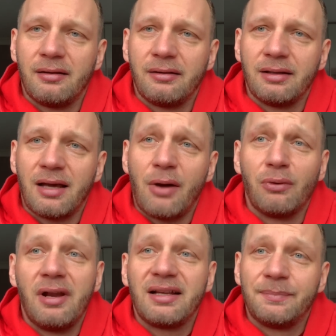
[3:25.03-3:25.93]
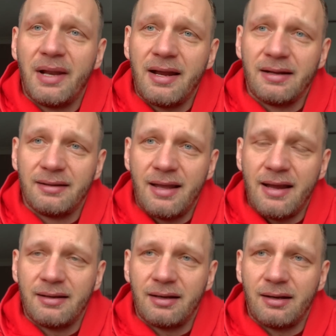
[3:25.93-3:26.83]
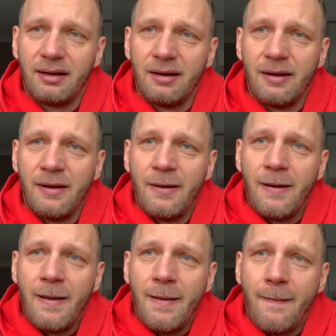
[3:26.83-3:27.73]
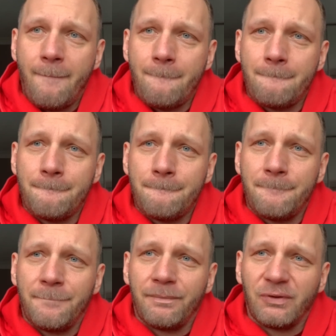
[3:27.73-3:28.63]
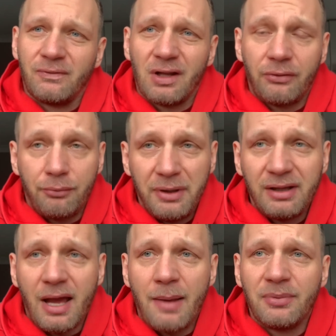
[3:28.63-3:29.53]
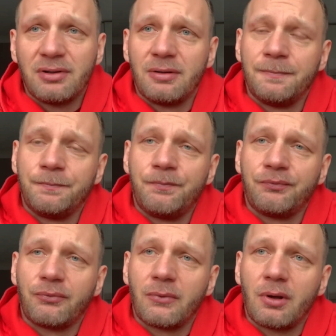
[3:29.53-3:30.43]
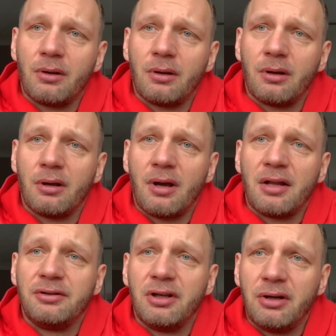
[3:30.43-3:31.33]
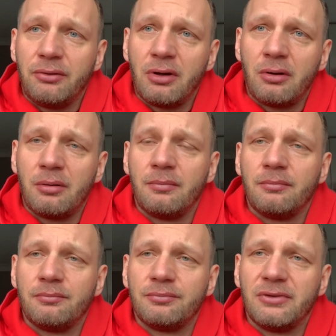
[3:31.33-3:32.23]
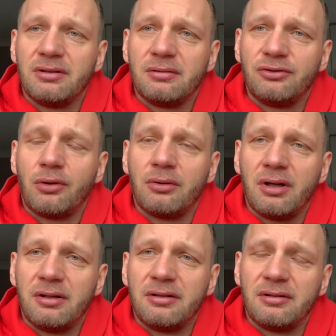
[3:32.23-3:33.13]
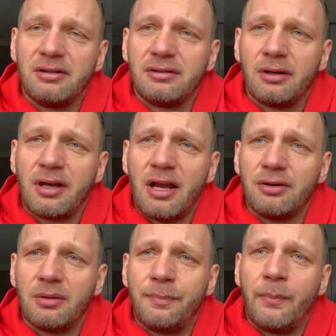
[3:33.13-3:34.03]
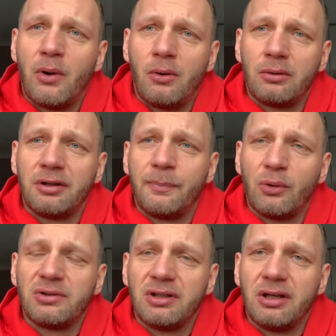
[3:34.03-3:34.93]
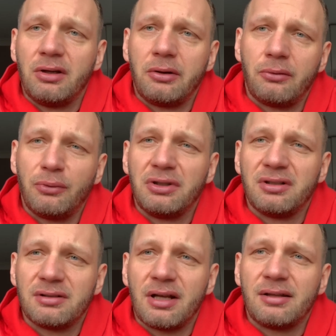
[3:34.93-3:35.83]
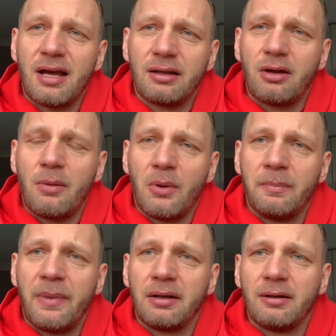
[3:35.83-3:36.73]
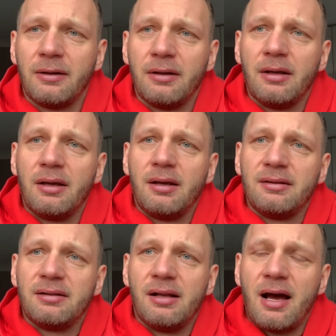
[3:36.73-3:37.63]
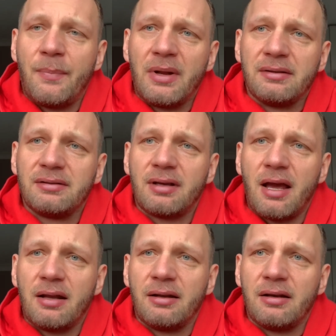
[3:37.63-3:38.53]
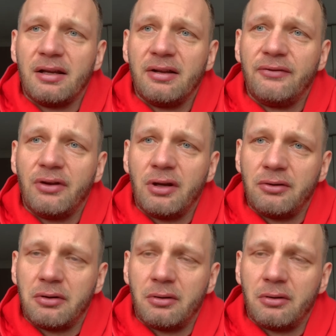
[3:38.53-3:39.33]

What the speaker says: I will explain it later. You've got three types: anterior shoulder dislocation, posterior, which is not that common but still happens, and then inferior.